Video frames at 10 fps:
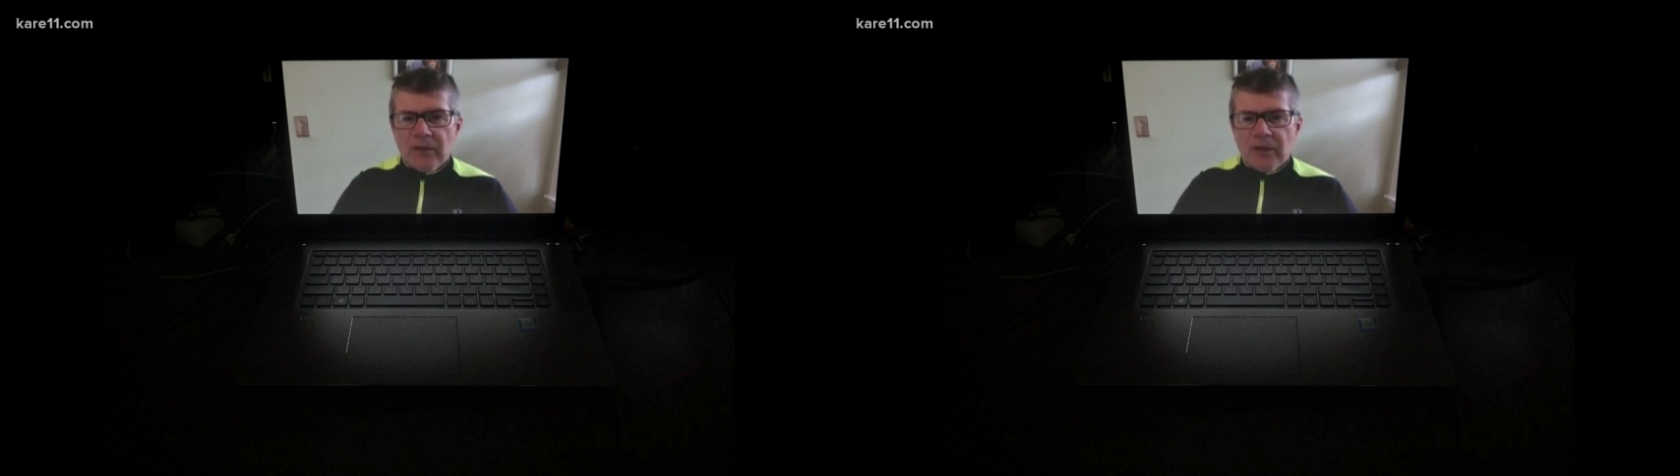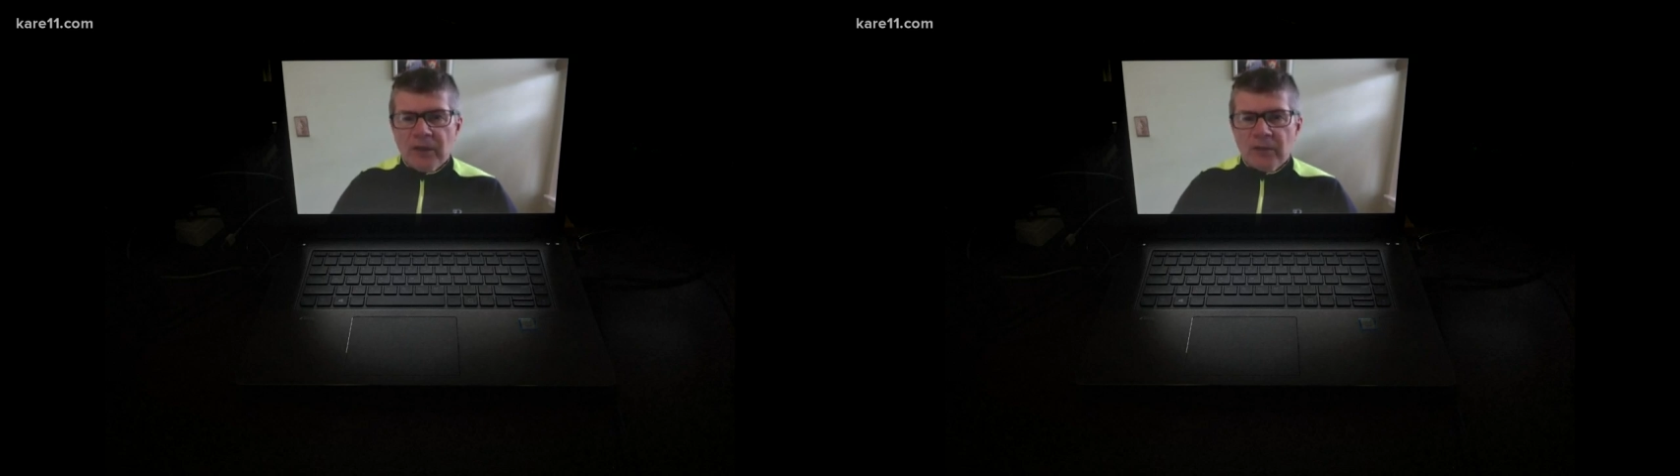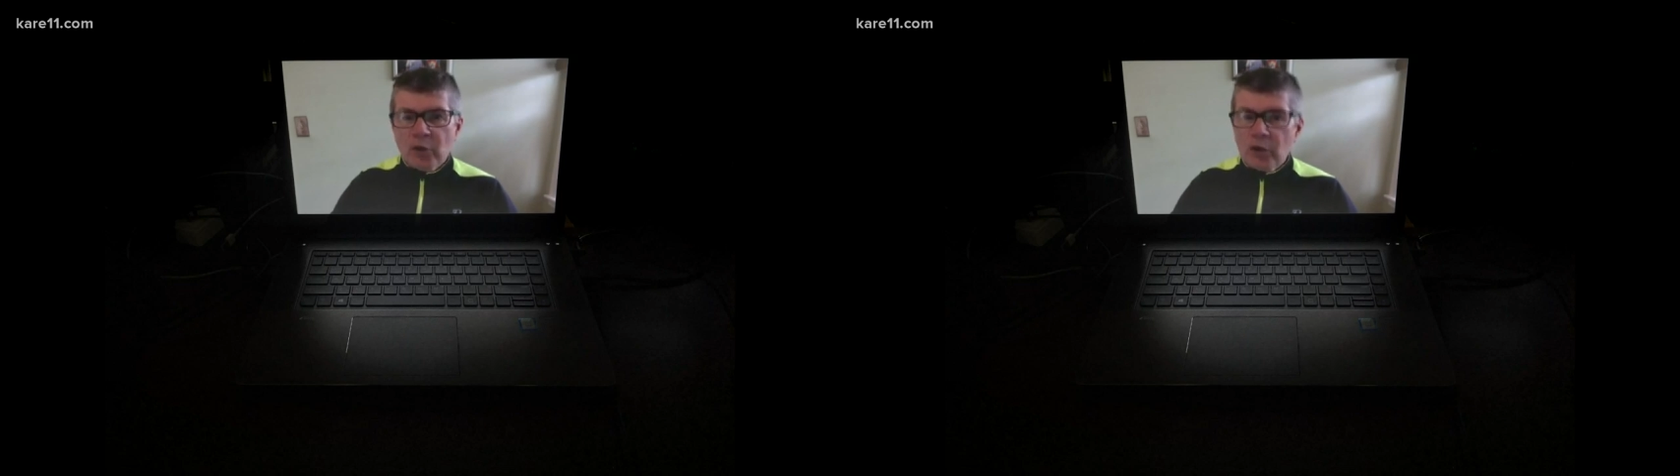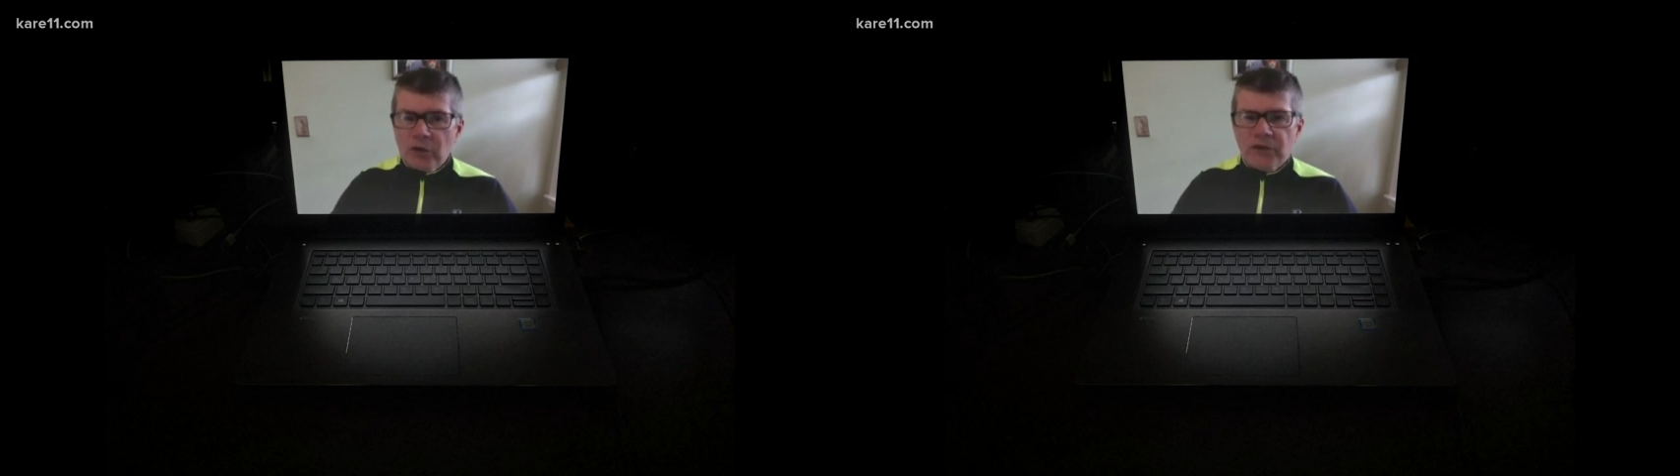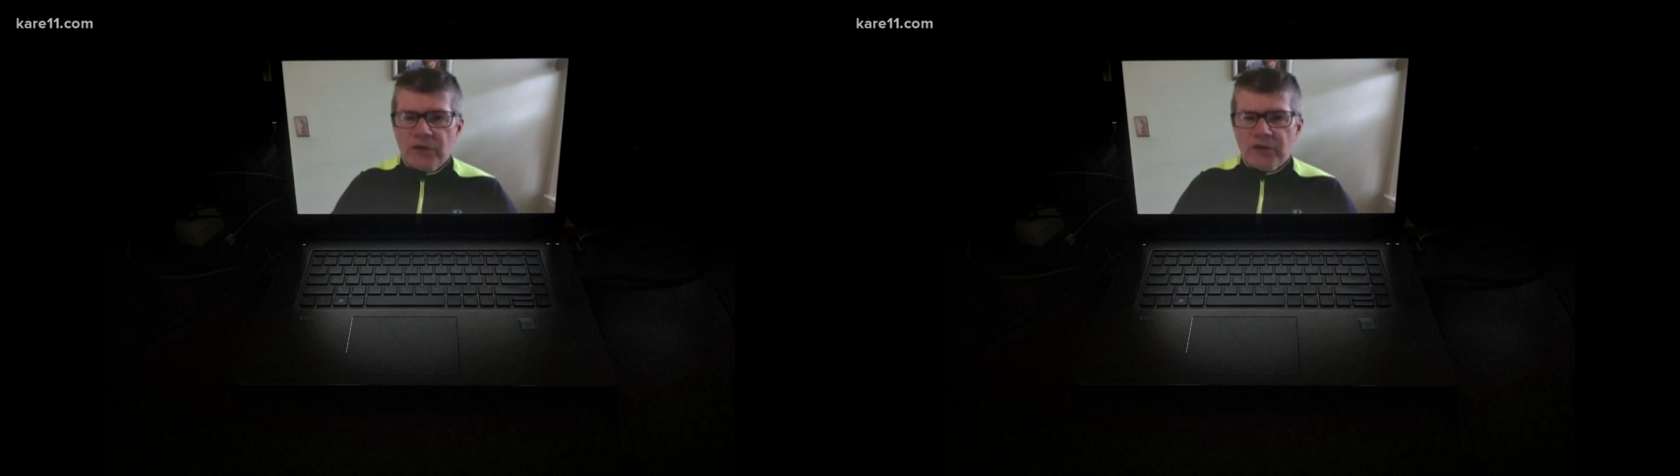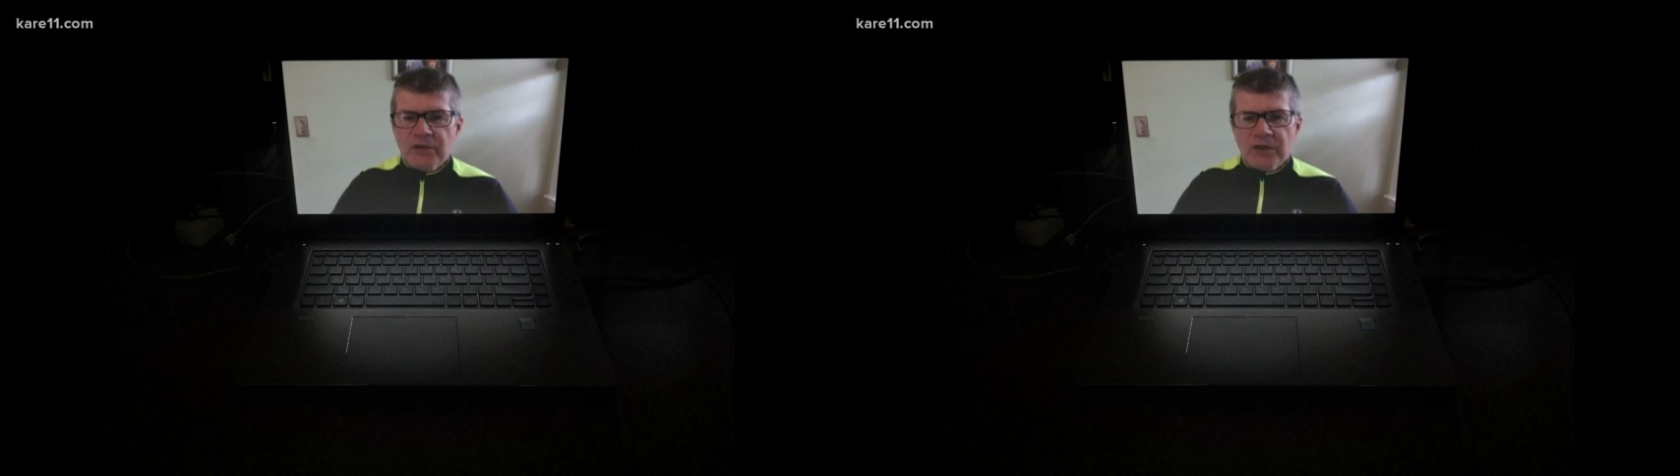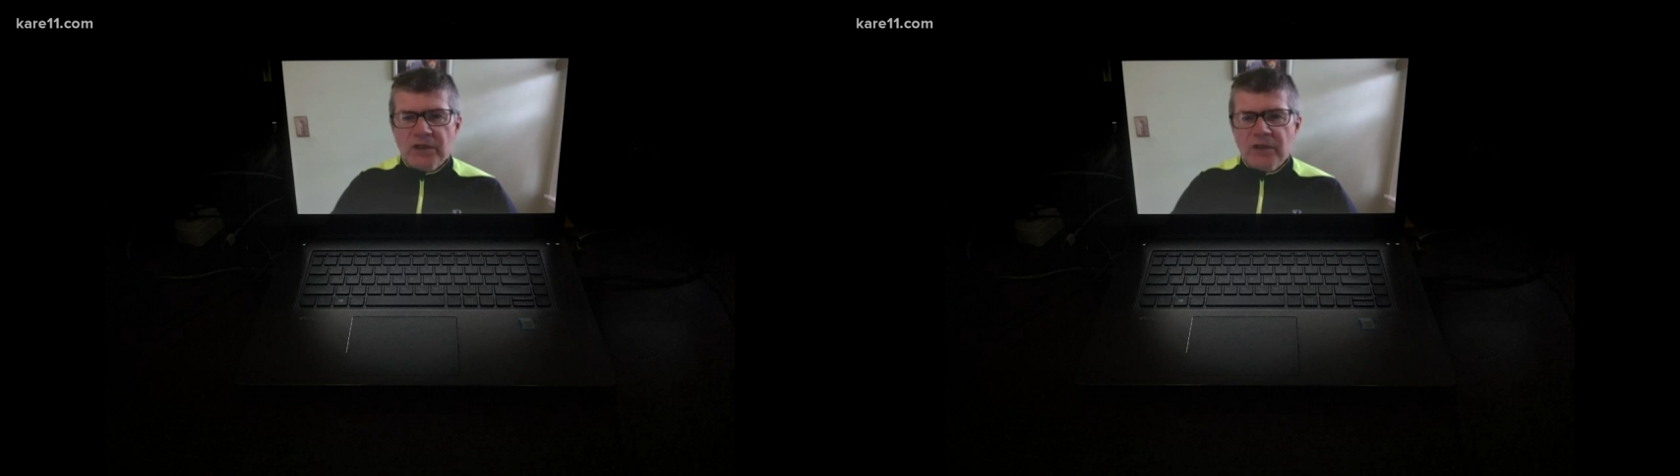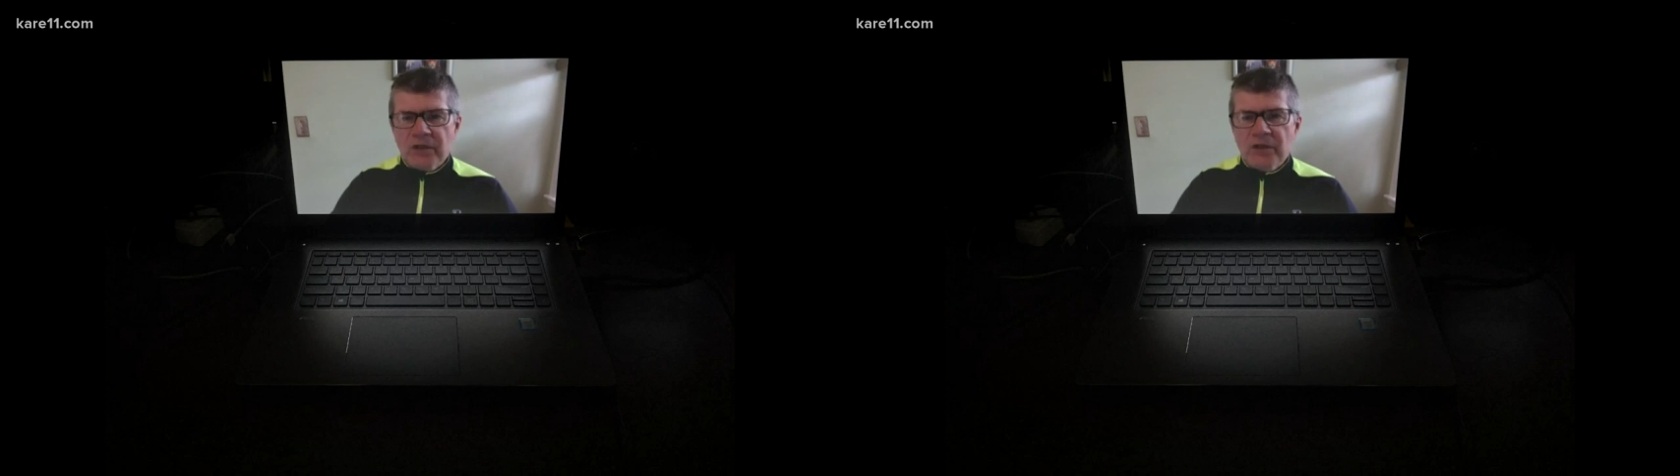and then of course